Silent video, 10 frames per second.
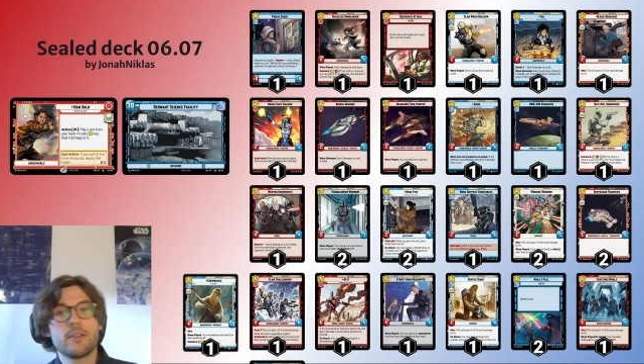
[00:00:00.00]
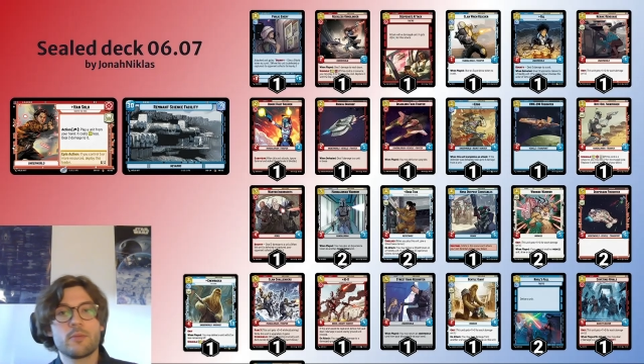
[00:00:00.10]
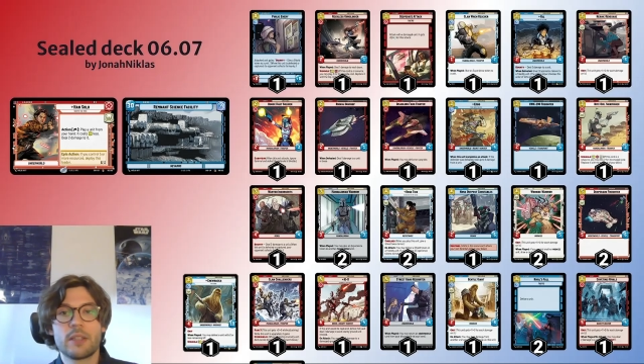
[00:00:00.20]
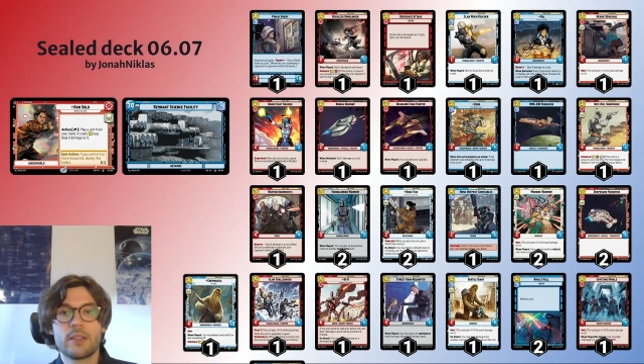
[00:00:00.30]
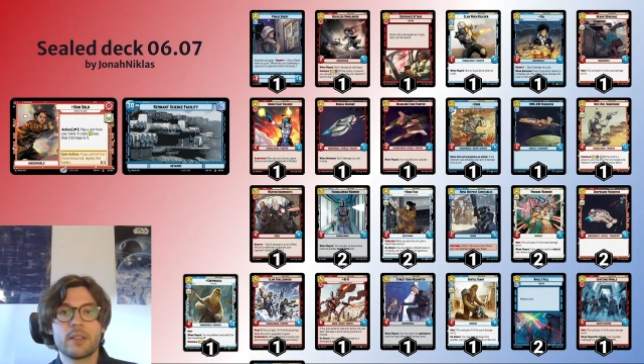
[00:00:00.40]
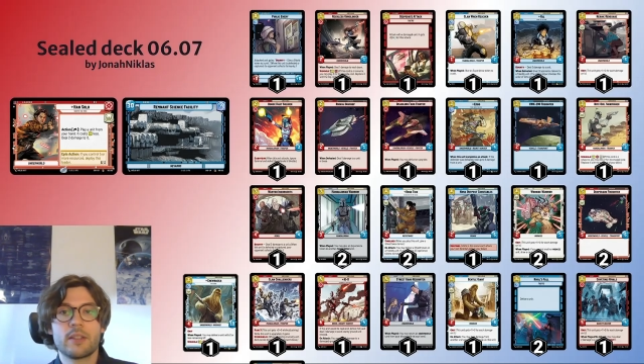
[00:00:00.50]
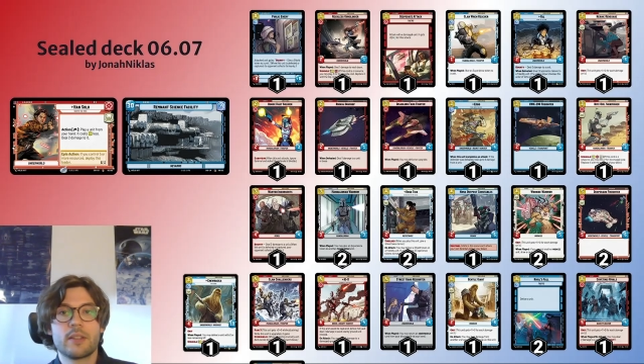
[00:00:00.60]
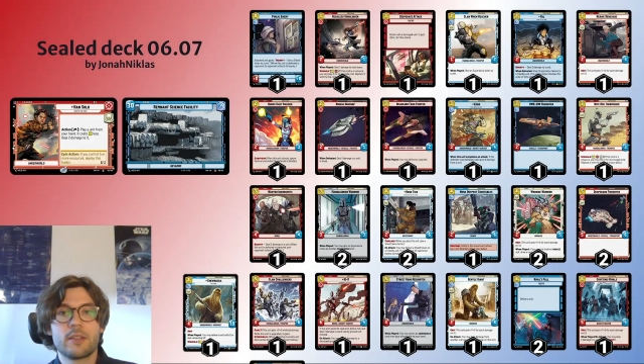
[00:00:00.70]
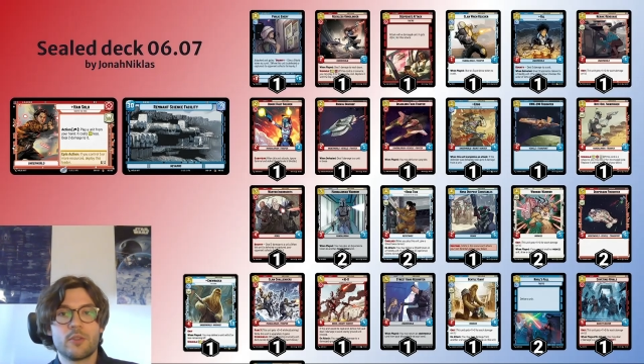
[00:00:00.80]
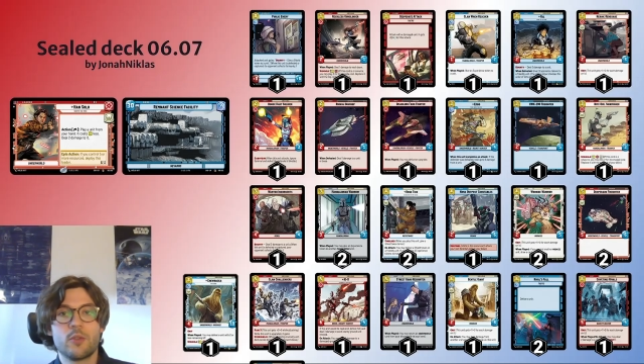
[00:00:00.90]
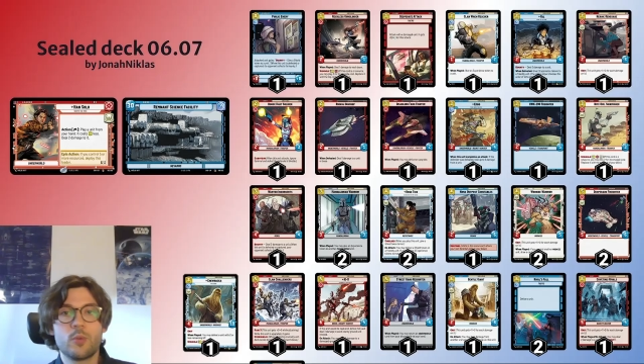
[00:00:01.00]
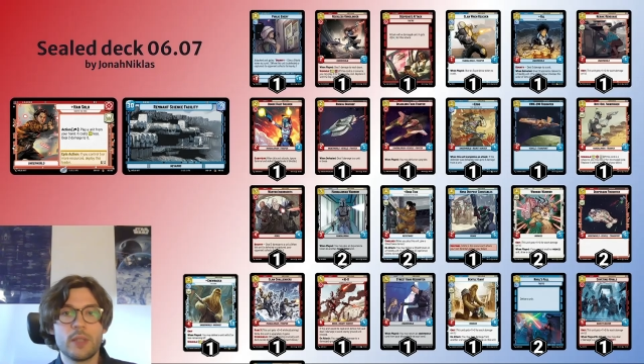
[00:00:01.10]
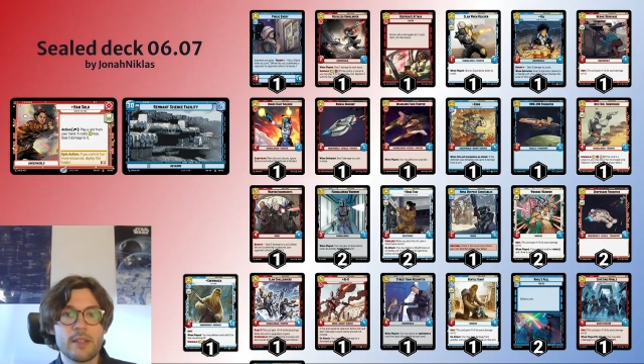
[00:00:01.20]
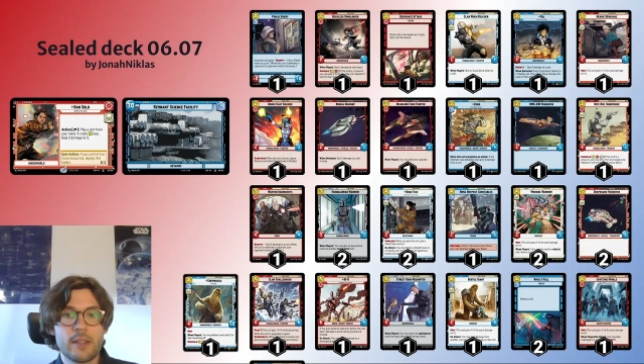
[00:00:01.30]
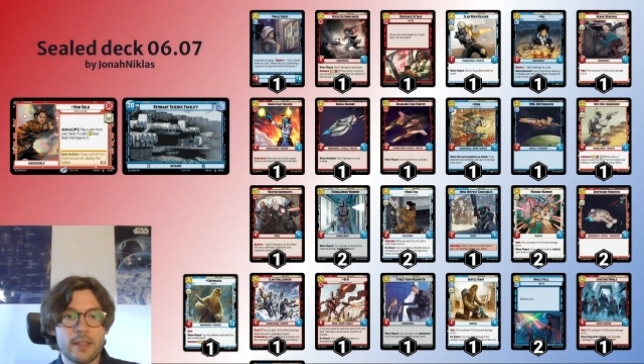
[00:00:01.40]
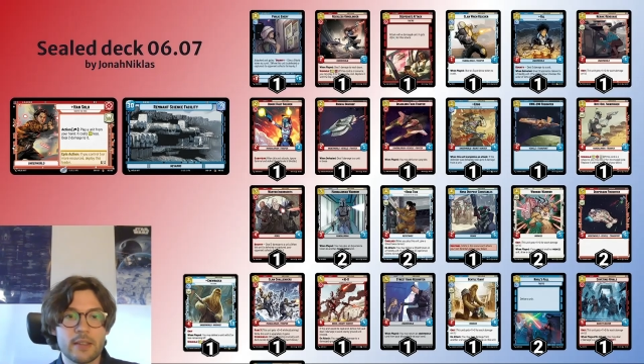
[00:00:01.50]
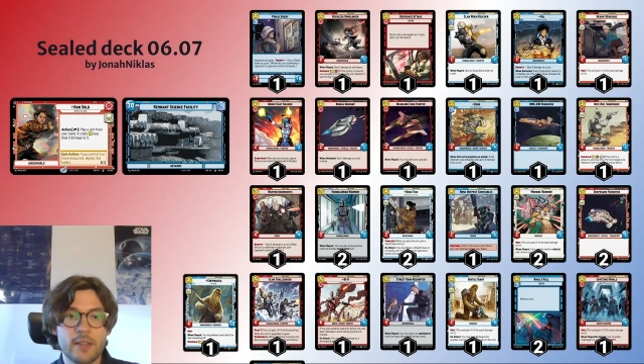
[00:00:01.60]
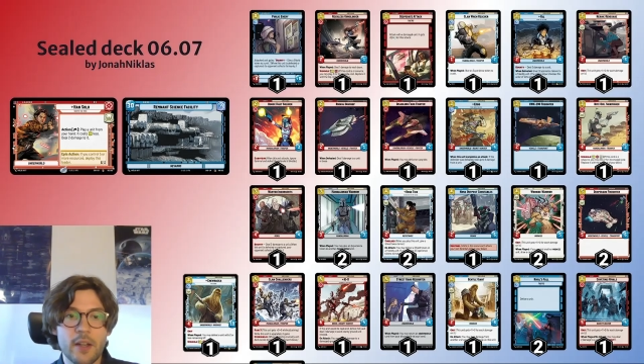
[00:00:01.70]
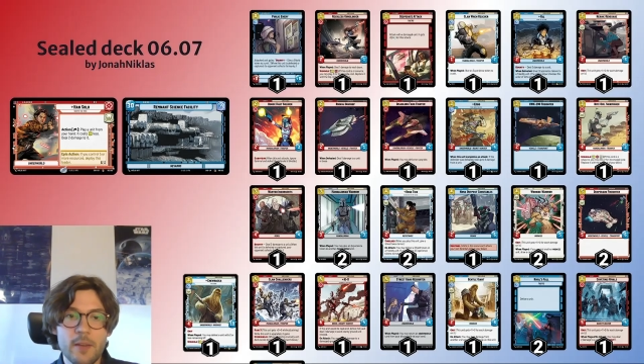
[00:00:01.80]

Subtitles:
with 2 wins and a tie,